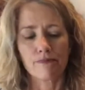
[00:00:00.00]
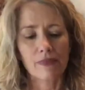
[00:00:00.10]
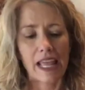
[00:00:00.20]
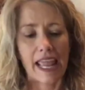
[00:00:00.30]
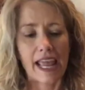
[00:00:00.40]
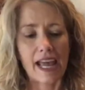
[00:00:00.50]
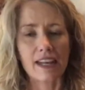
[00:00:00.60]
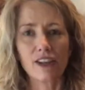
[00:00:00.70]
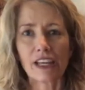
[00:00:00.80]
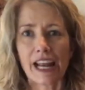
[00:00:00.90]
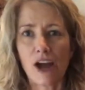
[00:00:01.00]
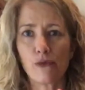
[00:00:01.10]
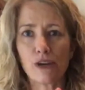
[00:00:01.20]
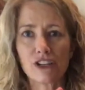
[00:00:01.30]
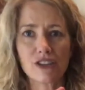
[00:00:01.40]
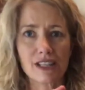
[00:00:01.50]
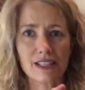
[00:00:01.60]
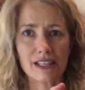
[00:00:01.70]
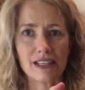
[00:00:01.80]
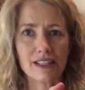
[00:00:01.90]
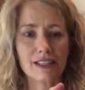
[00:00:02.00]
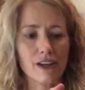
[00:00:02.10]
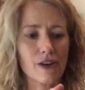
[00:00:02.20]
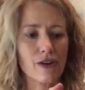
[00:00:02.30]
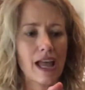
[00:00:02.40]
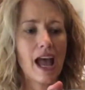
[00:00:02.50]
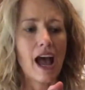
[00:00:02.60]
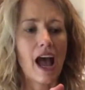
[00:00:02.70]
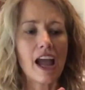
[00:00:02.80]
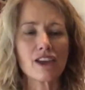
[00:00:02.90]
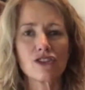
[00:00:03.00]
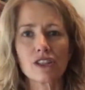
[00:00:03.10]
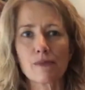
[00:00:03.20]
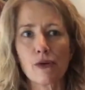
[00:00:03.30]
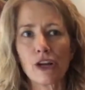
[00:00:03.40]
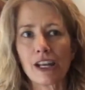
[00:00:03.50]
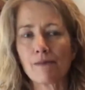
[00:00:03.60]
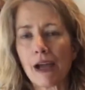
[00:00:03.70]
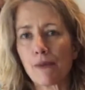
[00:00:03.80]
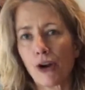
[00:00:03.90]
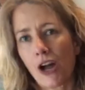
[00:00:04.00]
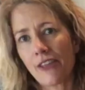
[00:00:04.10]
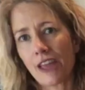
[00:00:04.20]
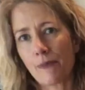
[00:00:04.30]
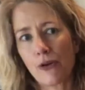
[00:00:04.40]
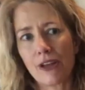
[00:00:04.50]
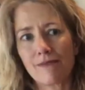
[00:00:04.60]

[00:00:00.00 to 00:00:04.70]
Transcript: And look at how rich this is. So I usually put in my broth, I put